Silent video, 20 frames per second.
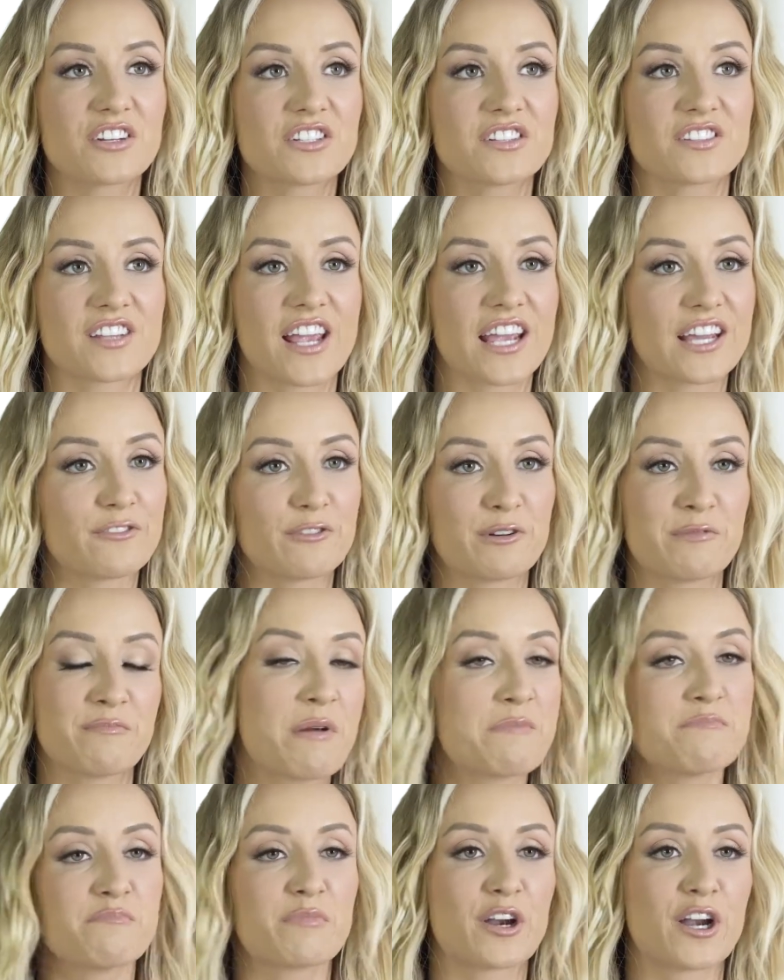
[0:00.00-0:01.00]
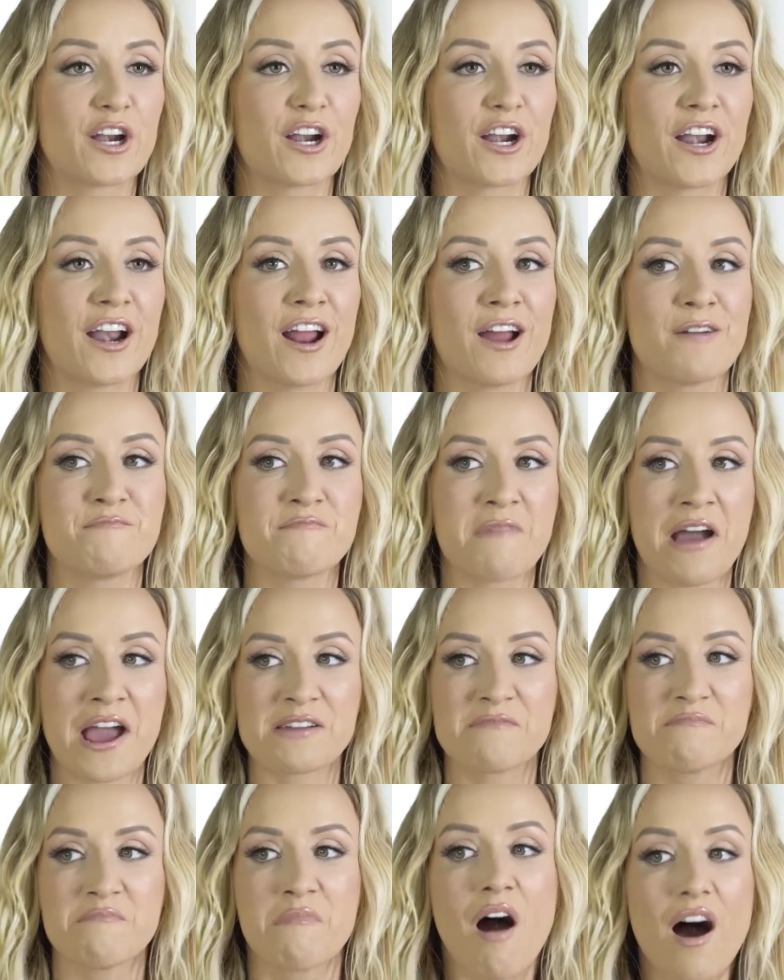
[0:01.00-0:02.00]
since I can remember,
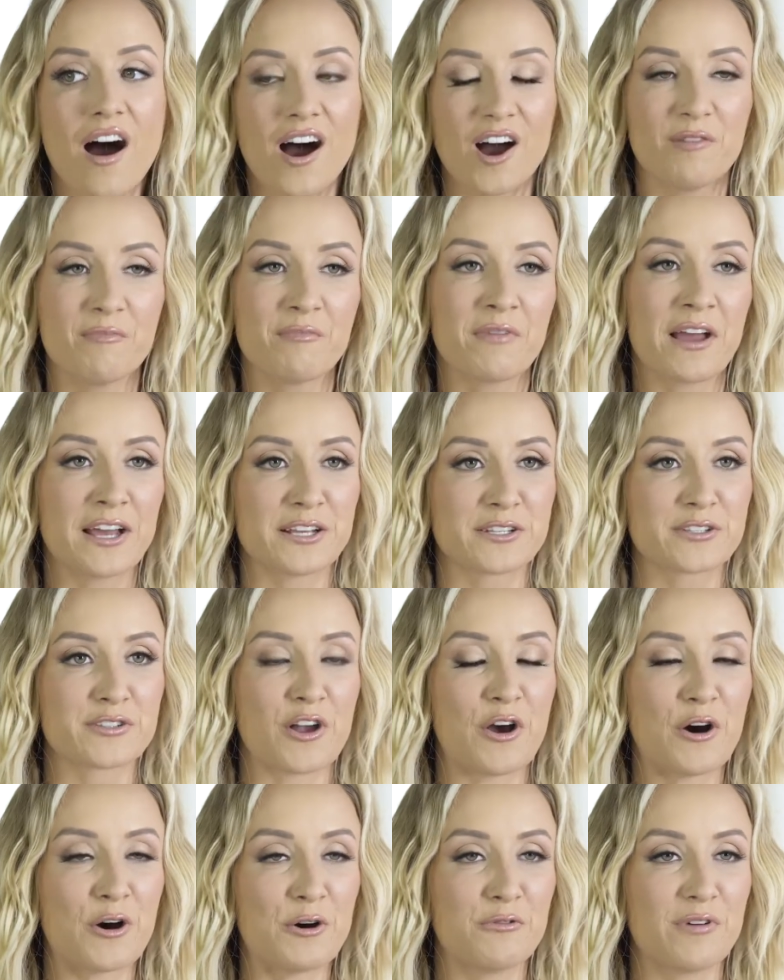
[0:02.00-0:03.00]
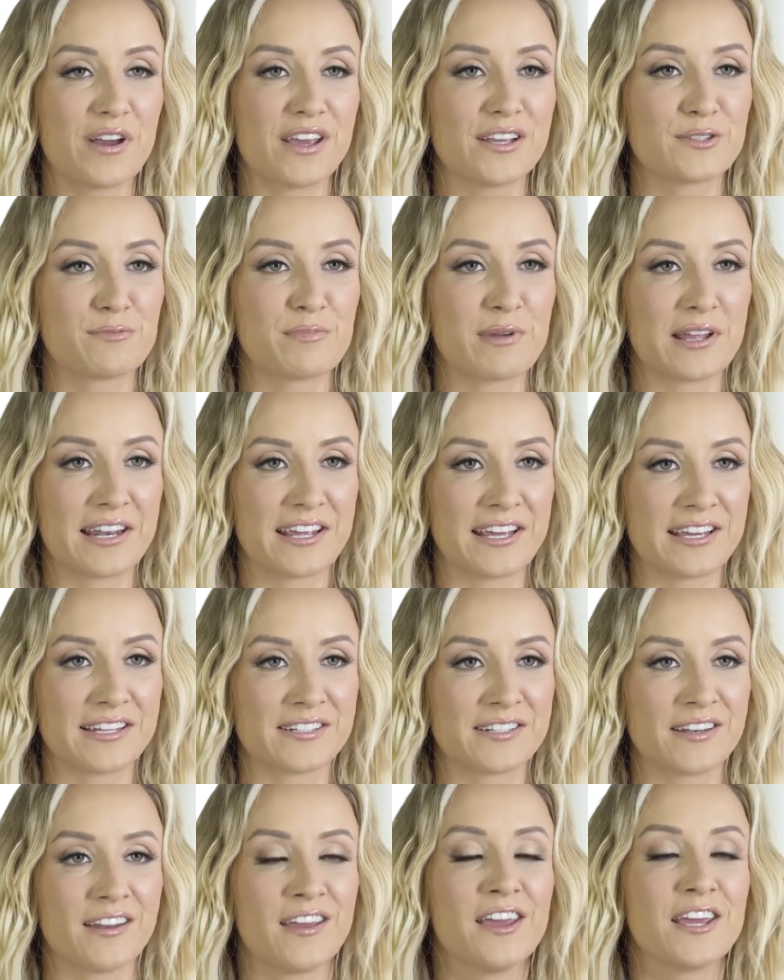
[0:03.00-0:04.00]
my mom has always been
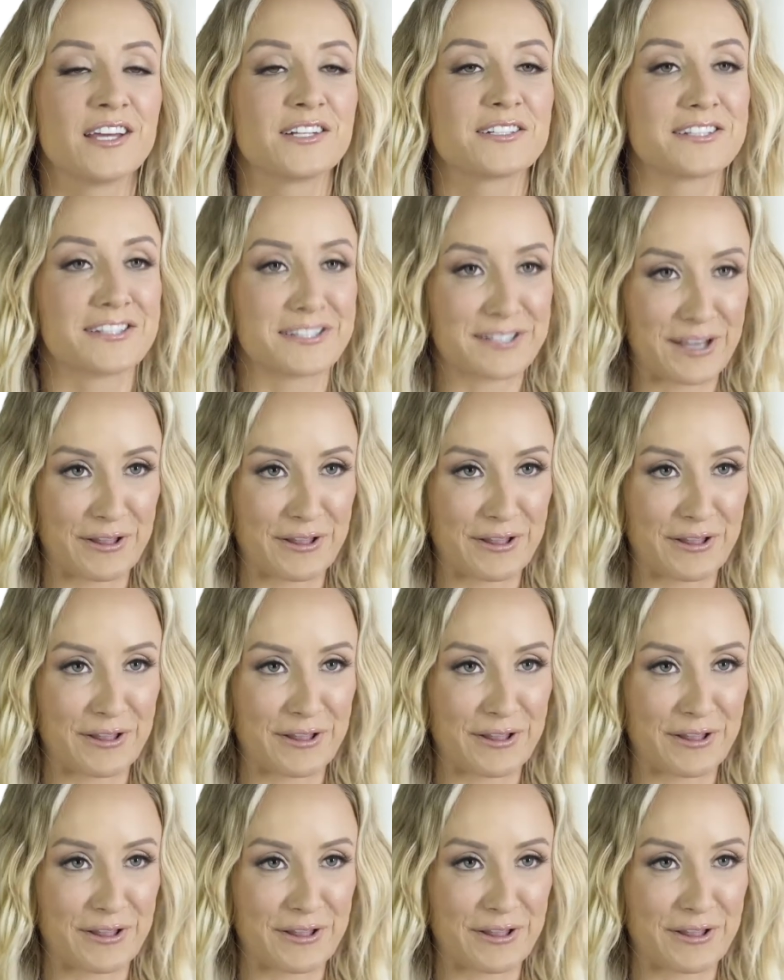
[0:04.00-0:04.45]
into